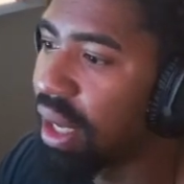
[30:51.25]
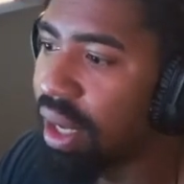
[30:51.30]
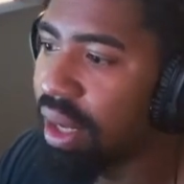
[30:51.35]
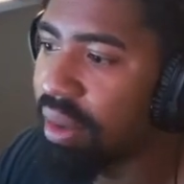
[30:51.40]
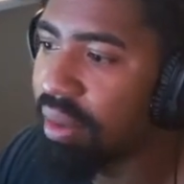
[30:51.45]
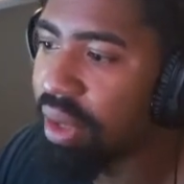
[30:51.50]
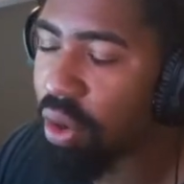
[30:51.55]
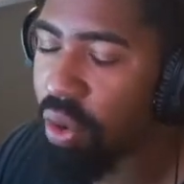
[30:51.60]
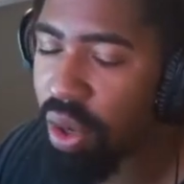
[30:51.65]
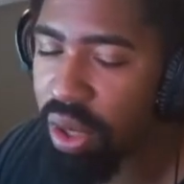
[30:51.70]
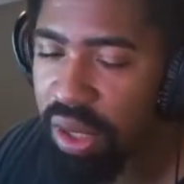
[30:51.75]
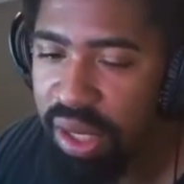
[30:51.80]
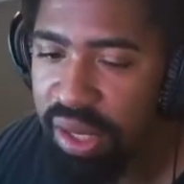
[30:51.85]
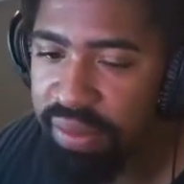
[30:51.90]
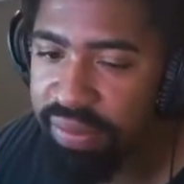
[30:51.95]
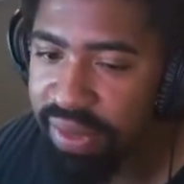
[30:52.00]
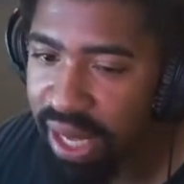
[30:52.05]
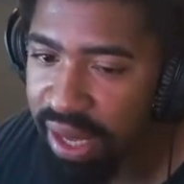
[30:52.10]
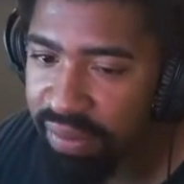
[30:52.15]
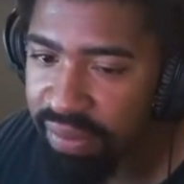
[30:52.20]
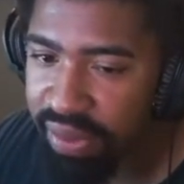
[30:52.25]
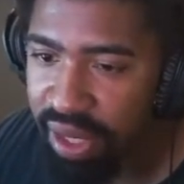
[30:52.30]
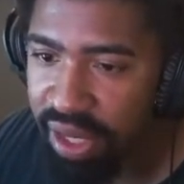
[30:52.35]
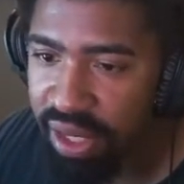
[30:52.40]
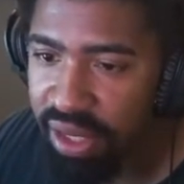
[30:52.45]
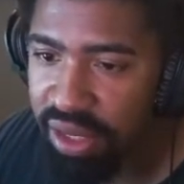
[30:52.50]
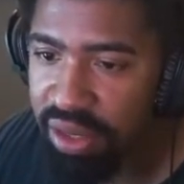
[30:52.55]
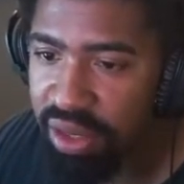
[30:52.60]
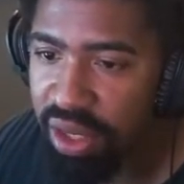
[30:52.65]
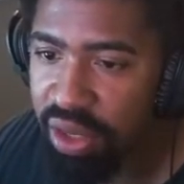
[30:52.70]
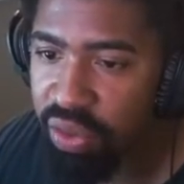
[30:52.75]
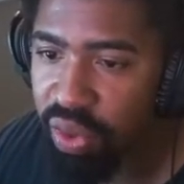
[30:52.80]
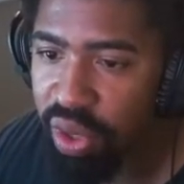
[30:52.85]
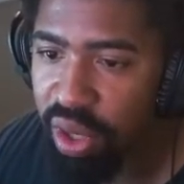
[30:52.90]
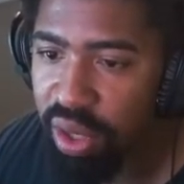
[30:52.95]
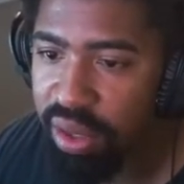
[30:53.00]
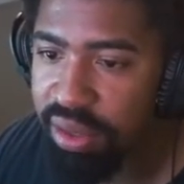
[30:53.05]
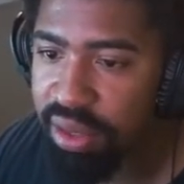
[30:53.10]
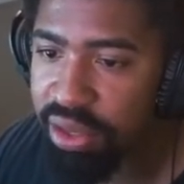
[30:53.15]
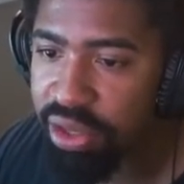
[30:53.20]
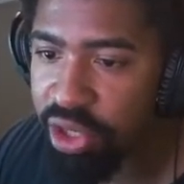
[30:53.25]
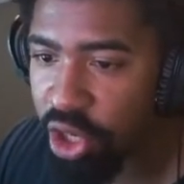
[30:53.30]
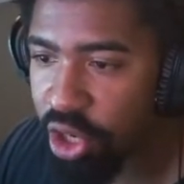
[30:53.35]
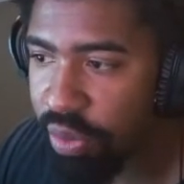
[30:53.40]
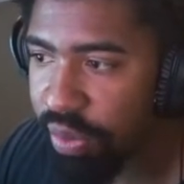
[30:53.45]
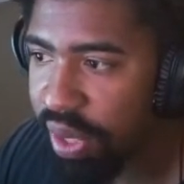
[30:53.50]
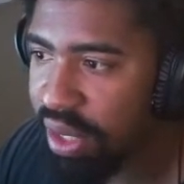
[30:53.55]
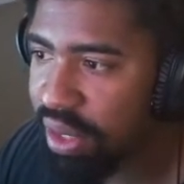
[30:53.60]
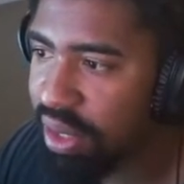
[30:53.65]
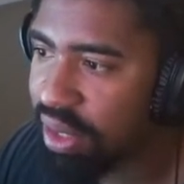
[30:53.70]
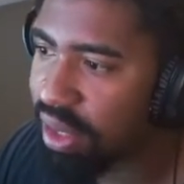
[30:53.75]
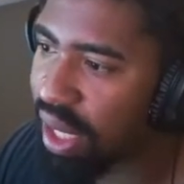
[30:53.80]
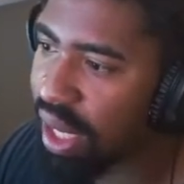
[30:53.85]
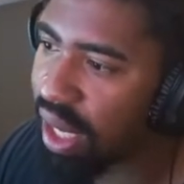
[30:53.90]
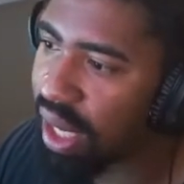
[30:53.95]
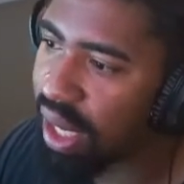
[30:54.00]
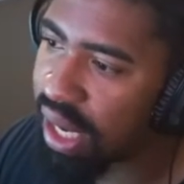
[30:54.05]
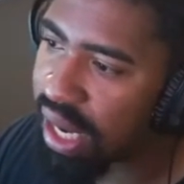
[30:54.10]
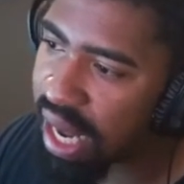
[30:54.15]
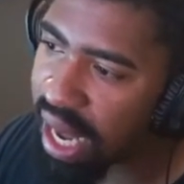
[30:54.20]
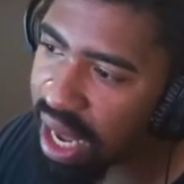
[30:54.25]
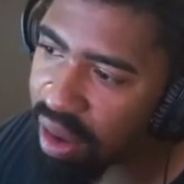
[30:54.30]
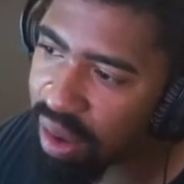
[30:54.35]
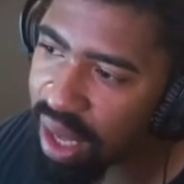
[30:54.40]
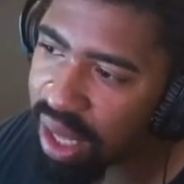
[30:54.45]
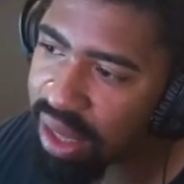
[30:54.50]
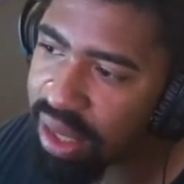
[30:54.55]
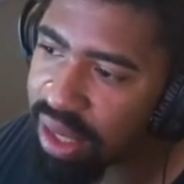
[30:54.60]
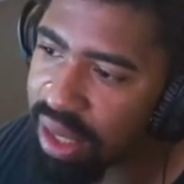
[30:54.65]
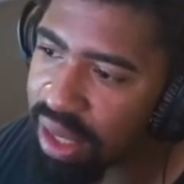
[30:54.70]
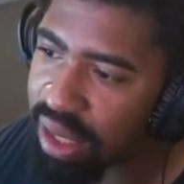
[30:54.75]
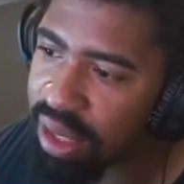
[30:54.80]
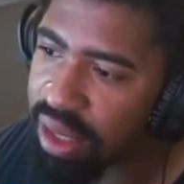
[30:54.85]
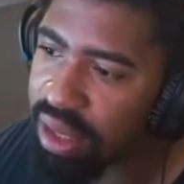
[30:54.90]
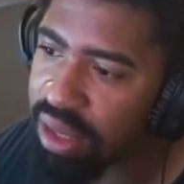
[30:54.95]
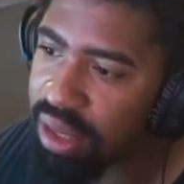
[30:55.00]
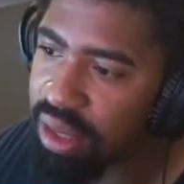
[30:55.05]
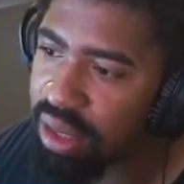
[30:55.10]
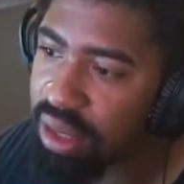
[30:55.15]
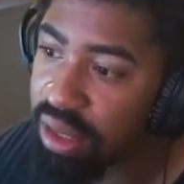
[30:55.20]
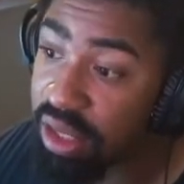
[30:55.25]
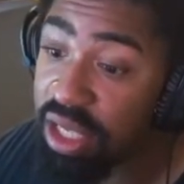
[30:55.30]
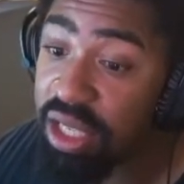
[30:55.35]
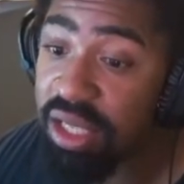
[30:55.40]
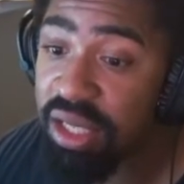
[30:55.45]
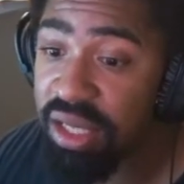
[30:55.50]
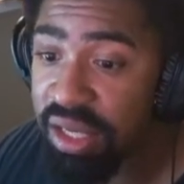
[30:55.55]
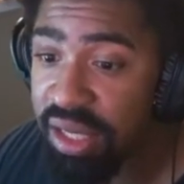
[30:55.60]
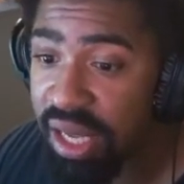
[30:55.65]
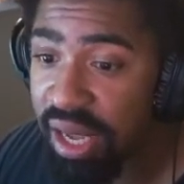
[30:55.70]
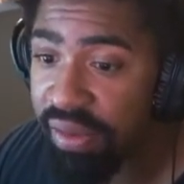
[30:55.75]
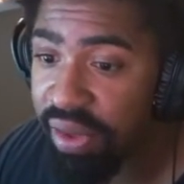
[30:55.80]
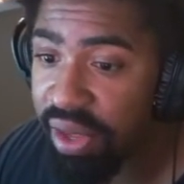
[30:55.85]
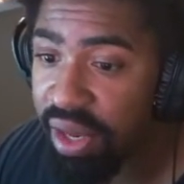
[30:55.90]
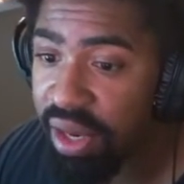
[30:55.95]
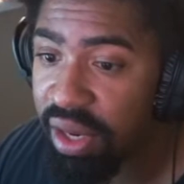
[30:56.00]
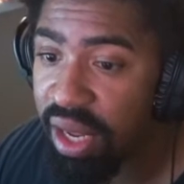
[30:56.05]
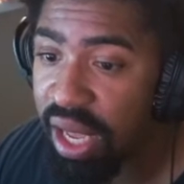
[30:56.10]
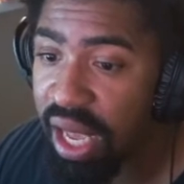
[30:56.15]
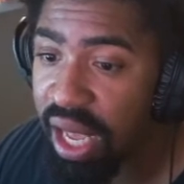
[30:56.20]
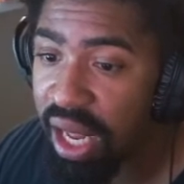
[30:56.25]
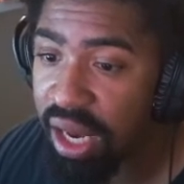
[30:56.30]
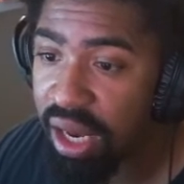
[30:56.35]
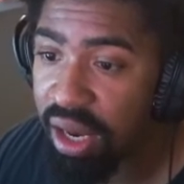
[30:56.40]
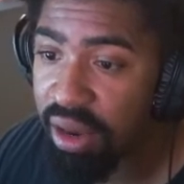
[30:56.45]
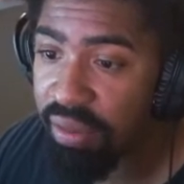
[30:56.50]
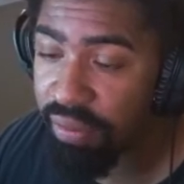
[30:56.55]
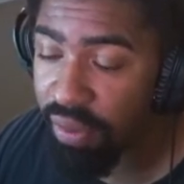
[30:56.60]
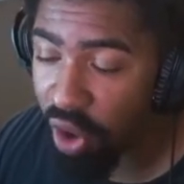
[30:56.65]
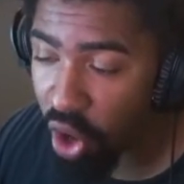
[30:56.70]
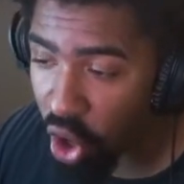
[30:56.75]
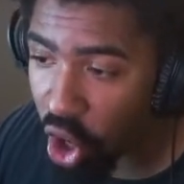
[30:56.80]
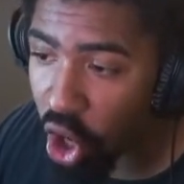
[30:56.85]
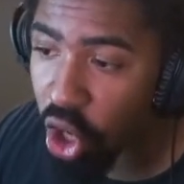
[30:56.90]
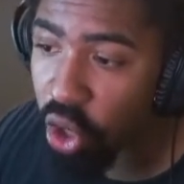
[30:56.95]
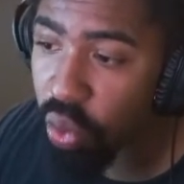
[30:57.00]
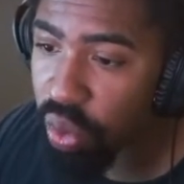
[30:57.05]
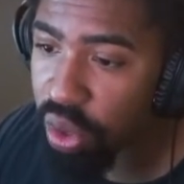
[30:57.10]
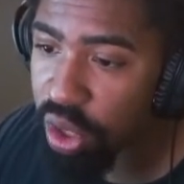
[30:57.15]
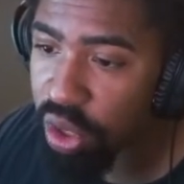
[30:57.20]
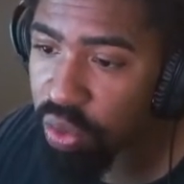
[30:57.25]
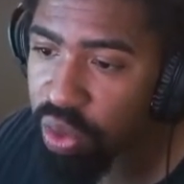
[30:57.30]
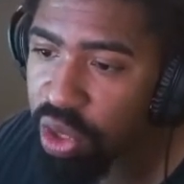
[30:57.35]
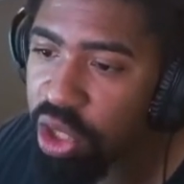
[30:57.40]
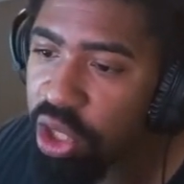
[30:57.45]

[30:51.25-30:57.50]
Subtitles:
The quality of life things in regards to tournaments, and how I think Season 7 and onward